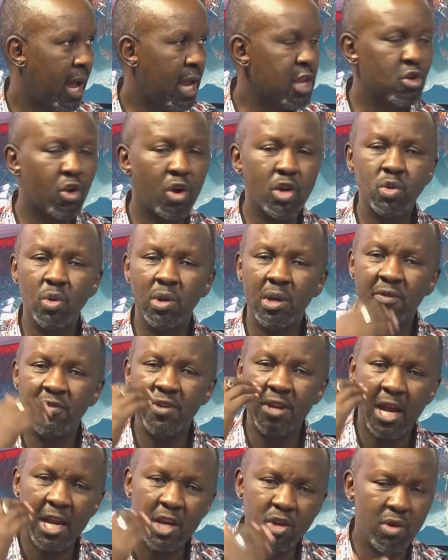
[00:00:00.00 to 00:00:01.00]
And you're going to live
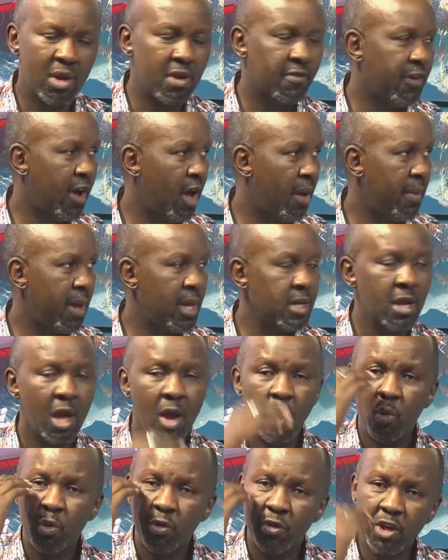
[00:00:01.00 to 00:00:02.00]
in a new environment
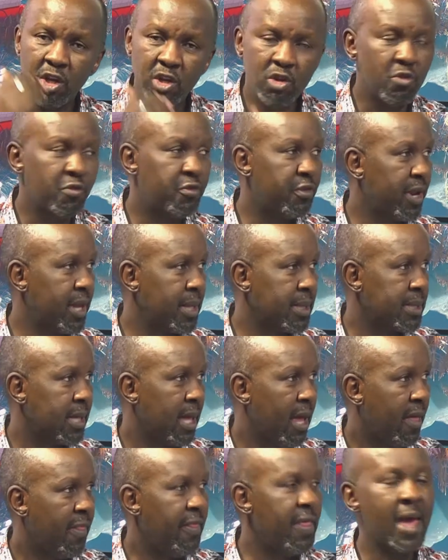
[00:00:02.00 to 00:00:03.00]
with new friends.
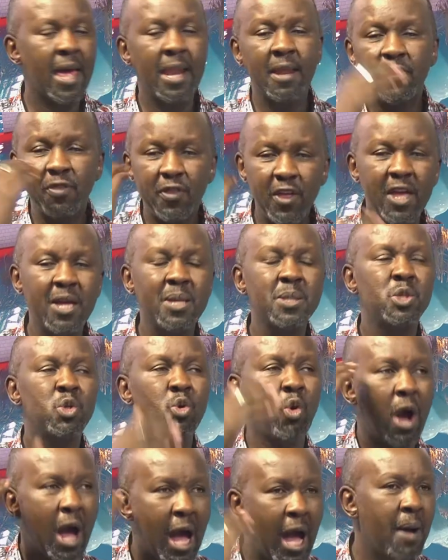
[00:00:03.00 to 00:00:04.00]
There are things
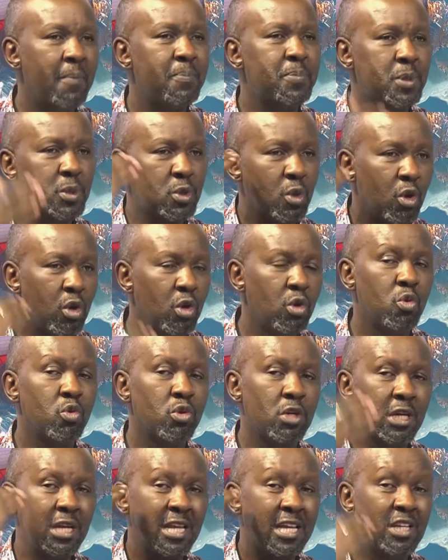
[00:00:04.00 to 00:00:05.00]
you
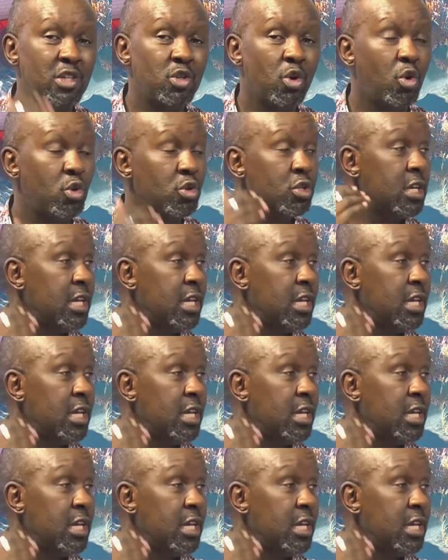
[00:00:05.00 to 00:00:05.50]
absolutely don't